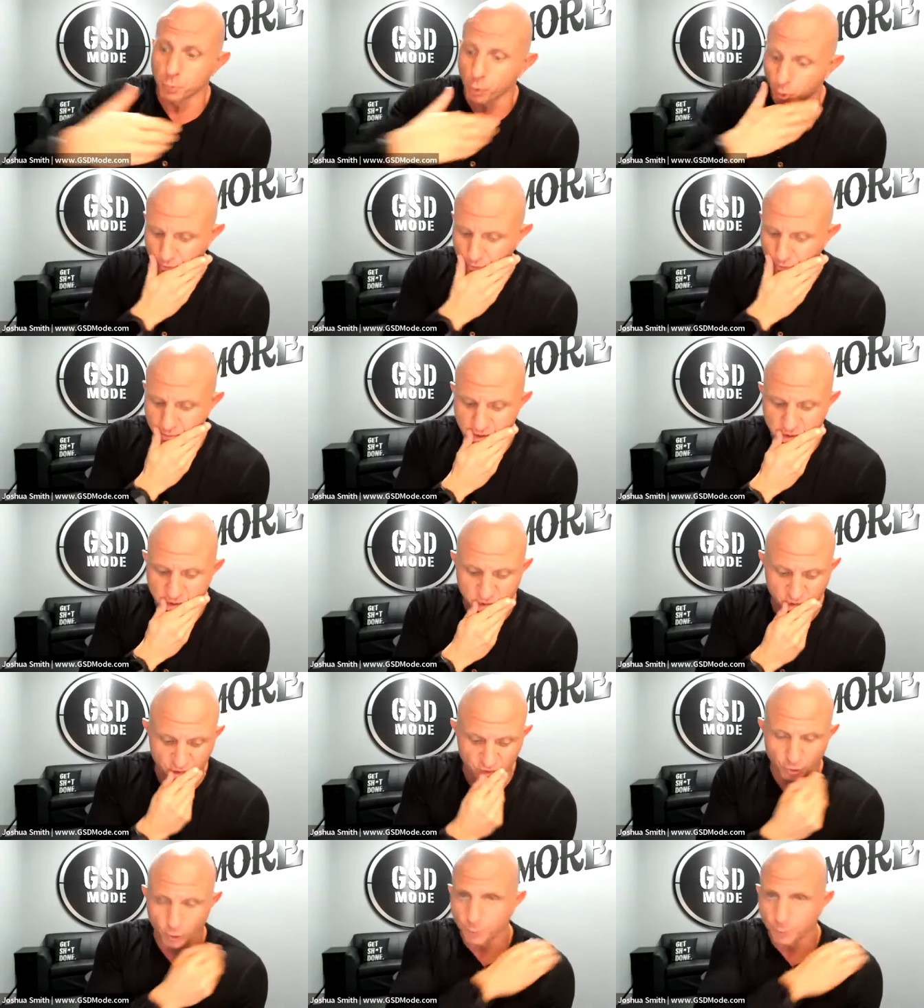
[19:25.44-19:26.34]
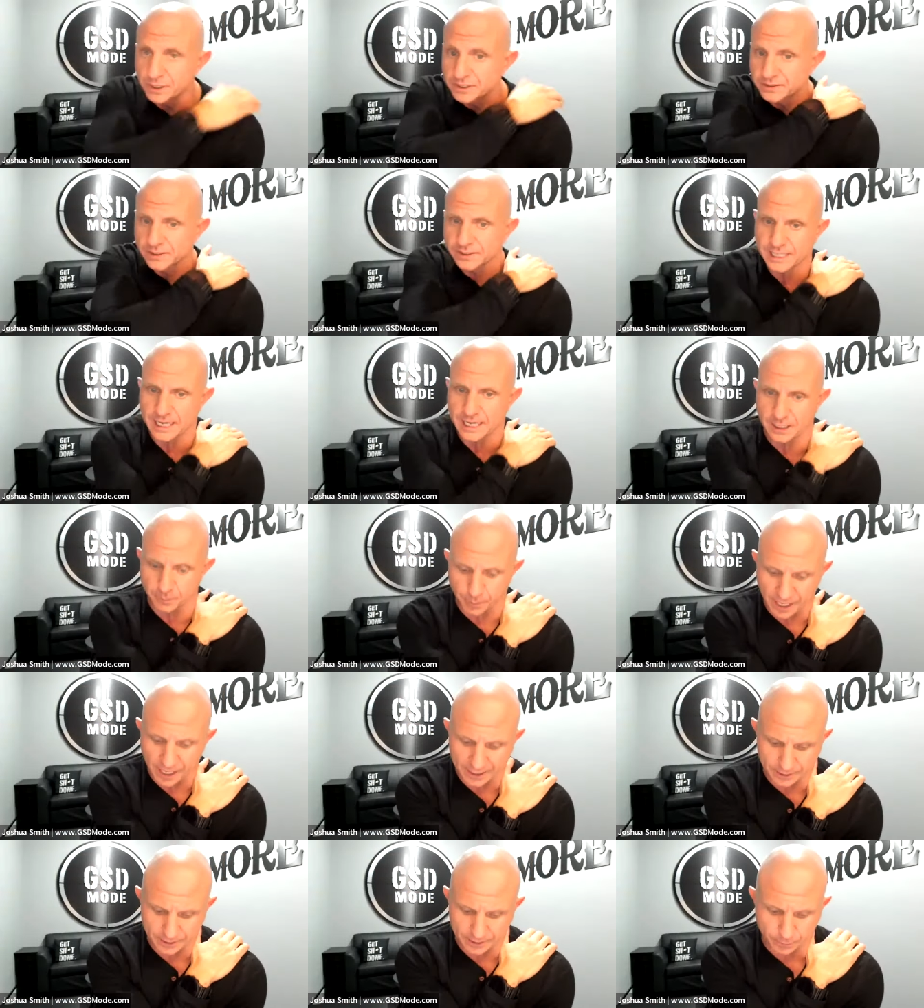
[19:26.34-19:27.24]
more repeat referral business out of
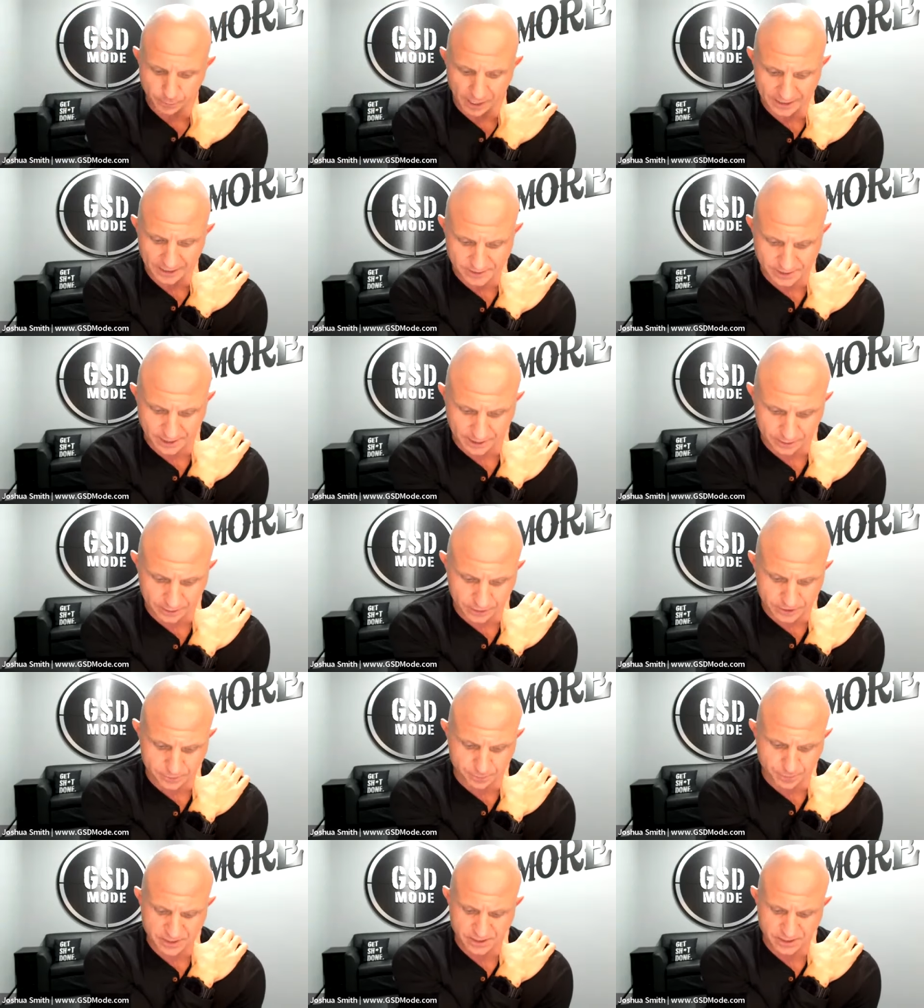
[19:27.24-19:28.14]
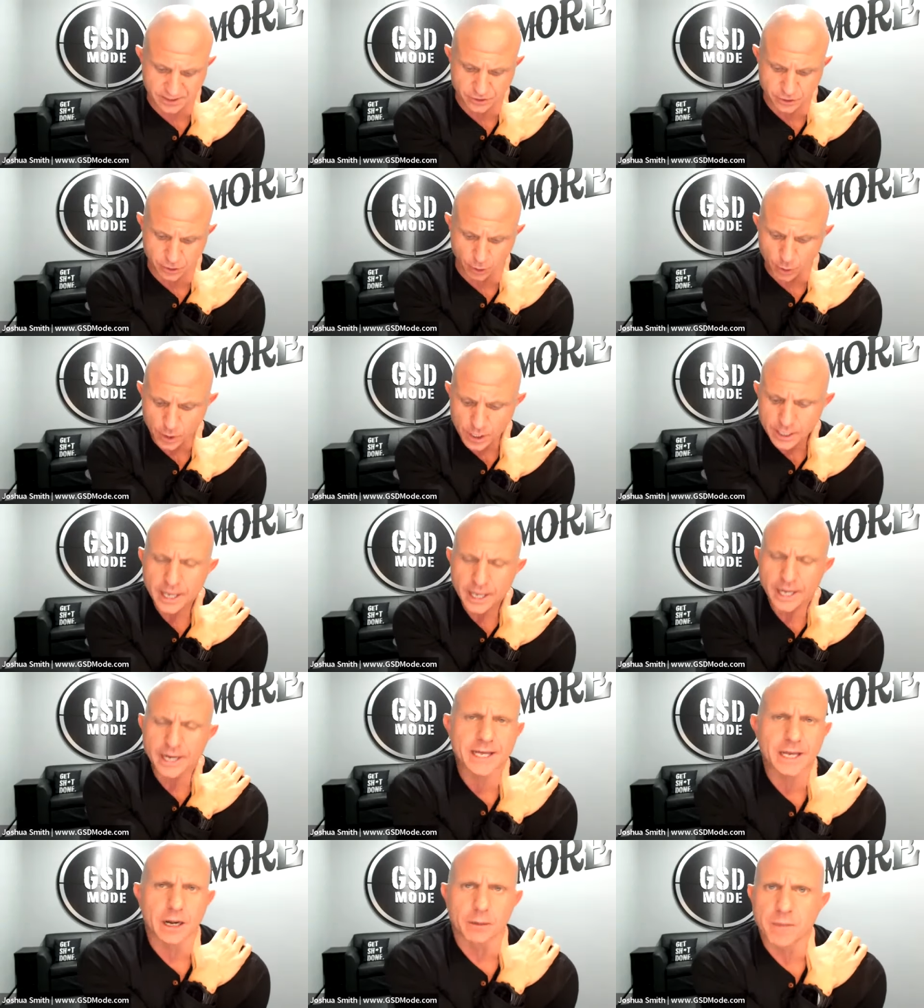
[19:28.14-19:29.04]
buy, the buy side of this business. So,
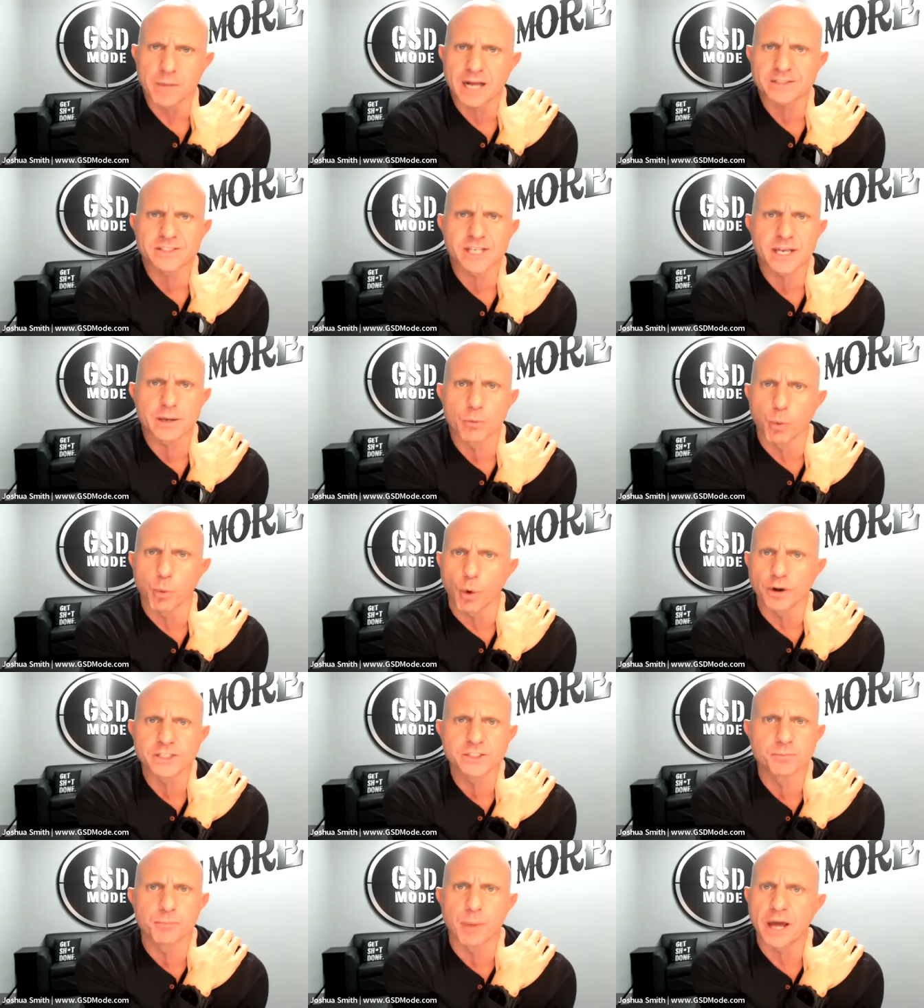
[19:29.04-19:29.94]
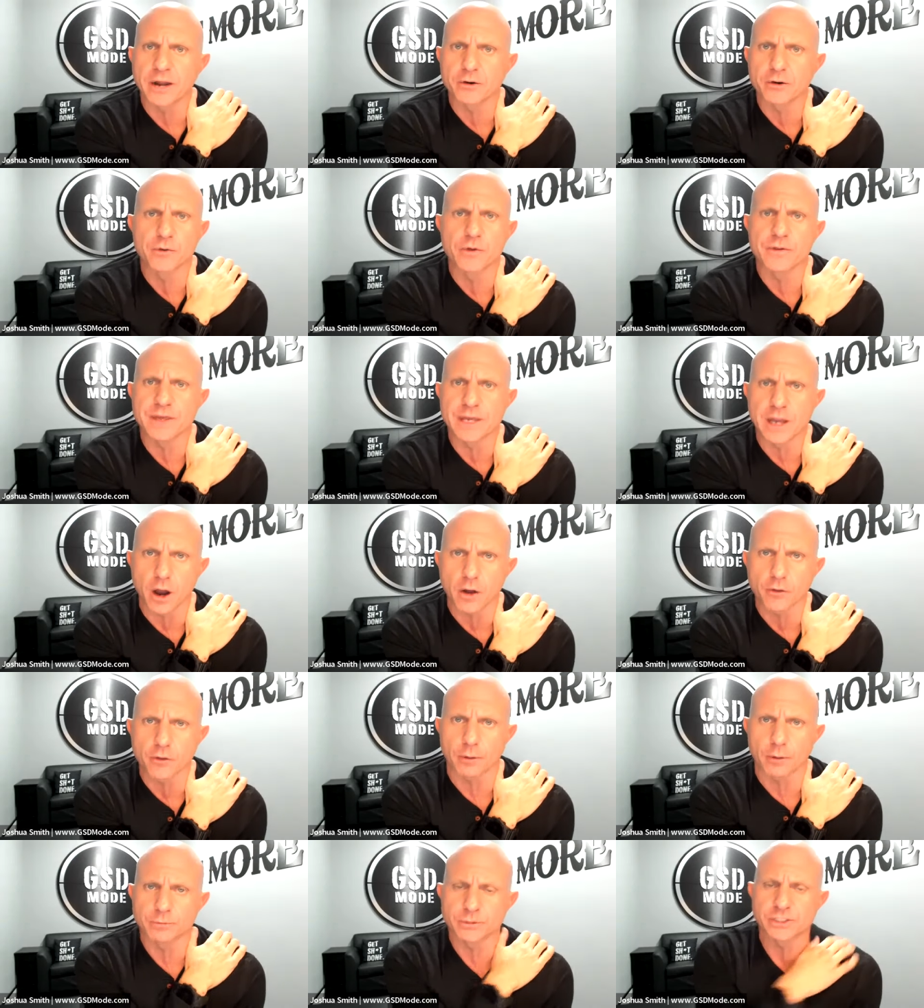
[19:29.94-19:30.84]
and again, I'm not saying one is better than the
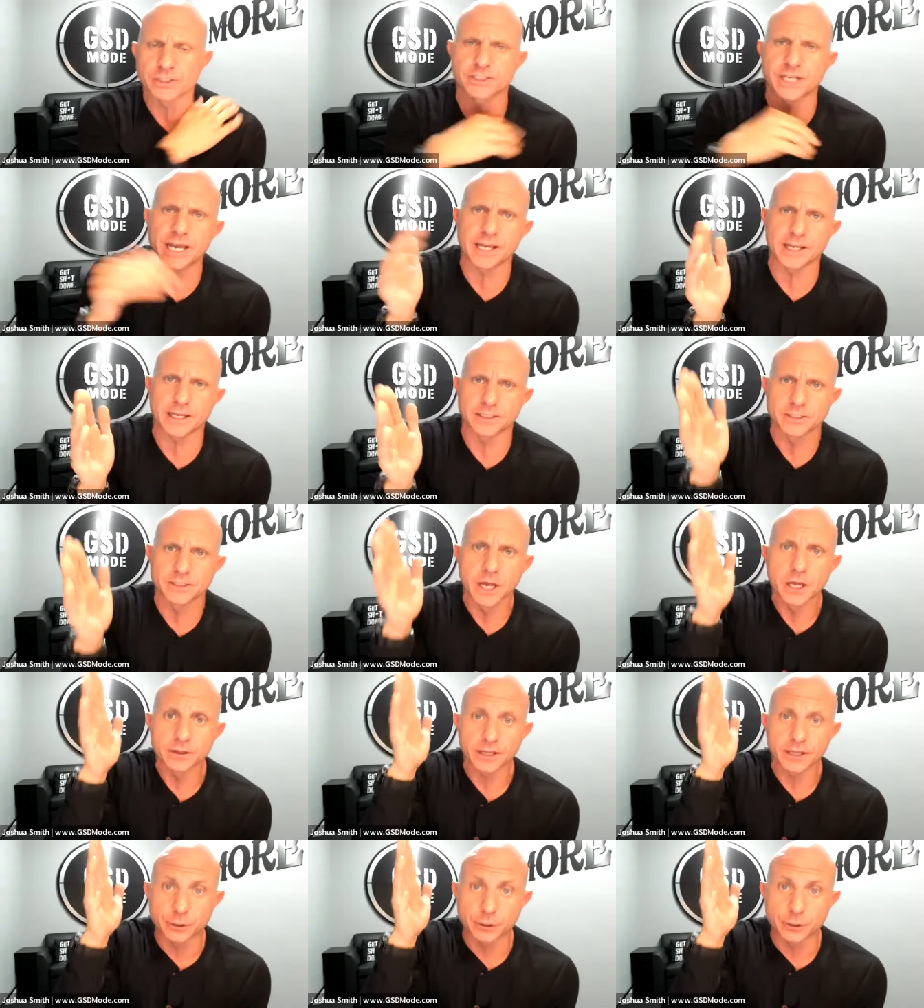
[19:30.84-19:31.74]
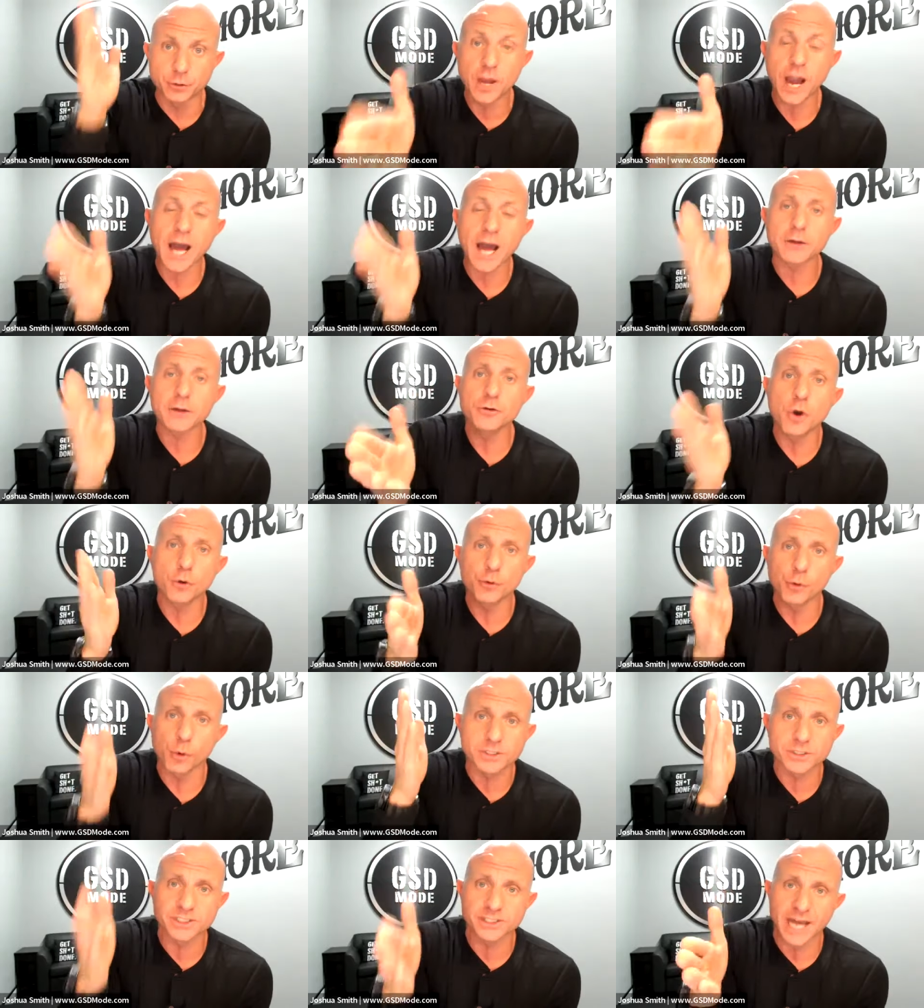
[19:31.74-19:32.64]
other. I'm just saying is like you got to know
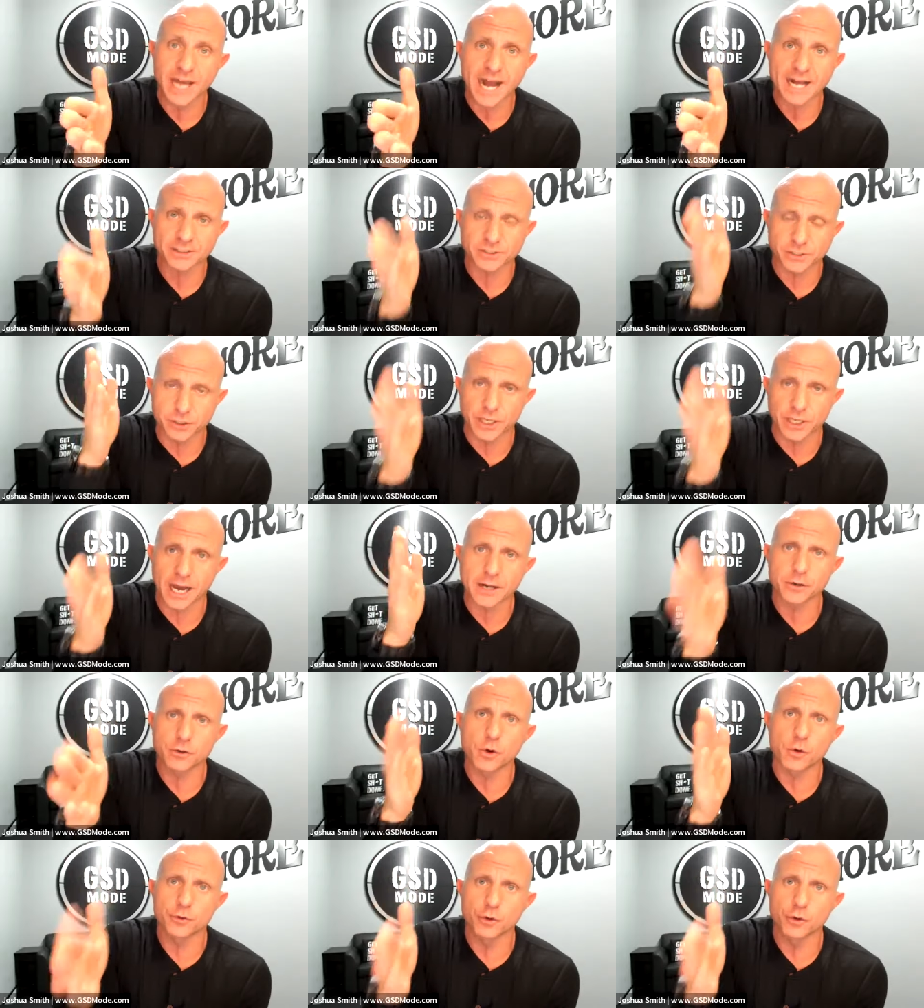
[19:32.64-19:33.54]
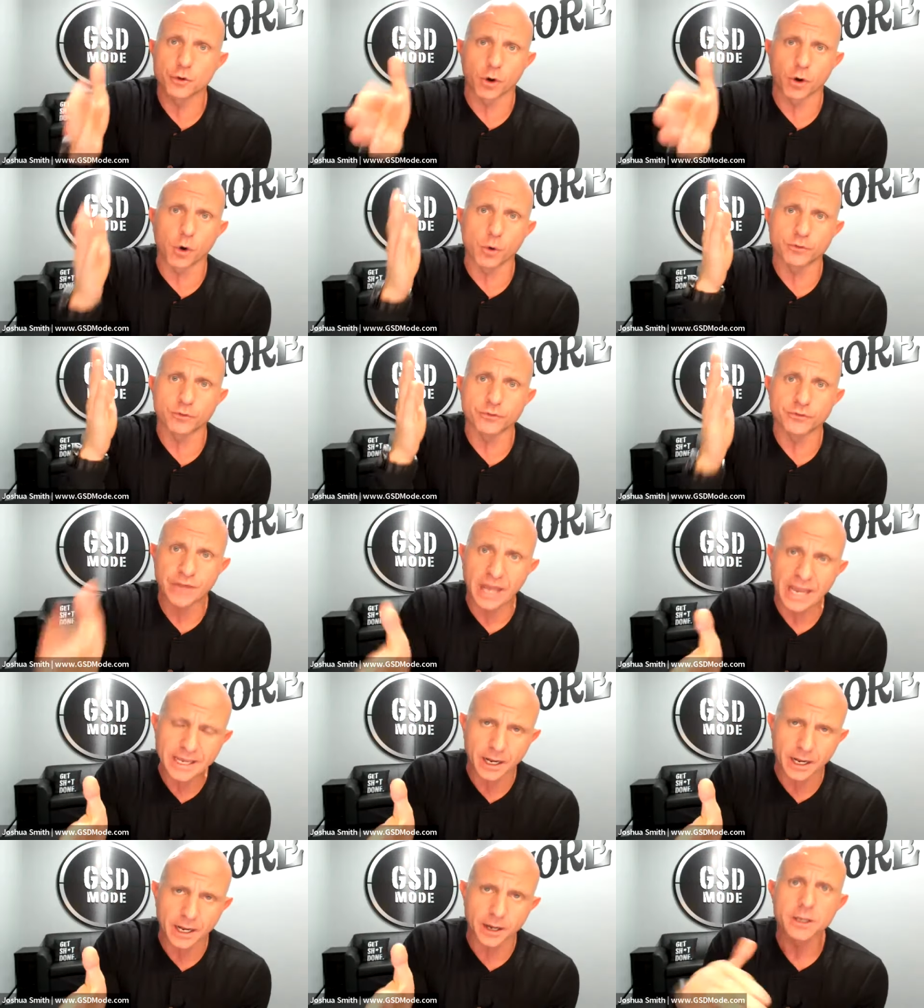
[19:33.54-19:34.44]
your stats, you got to know your own
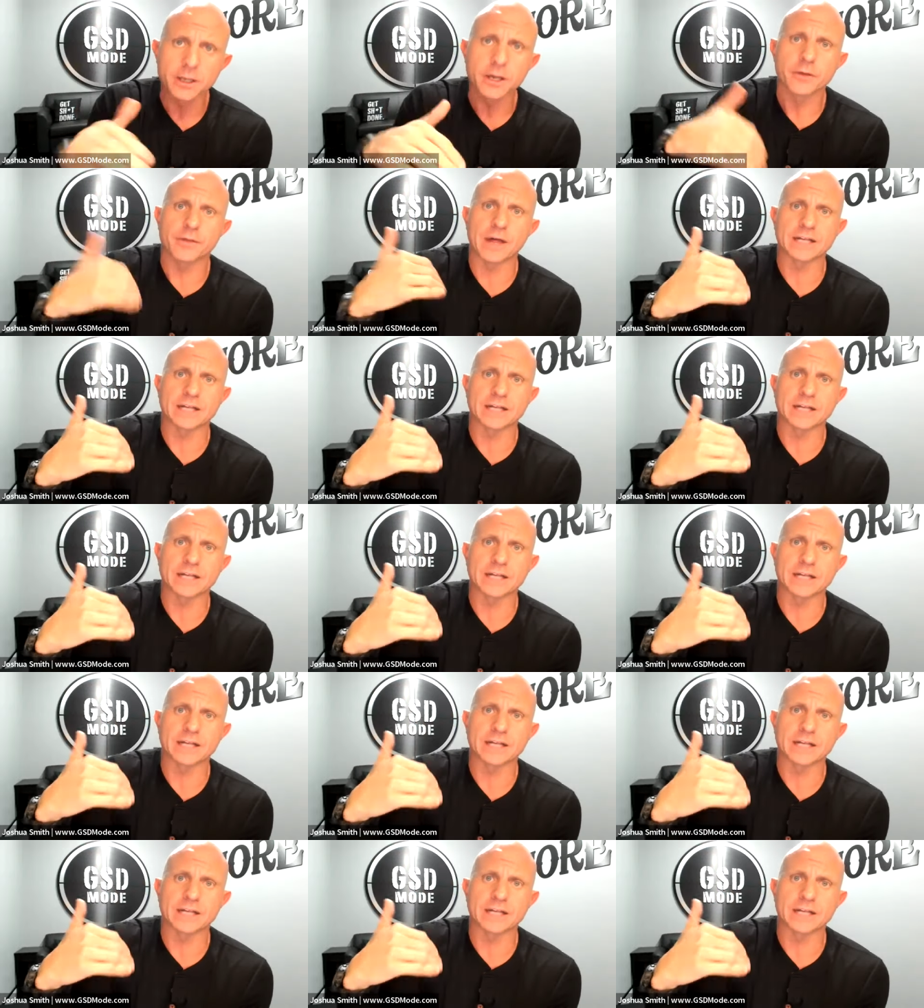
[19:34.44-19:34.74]
data.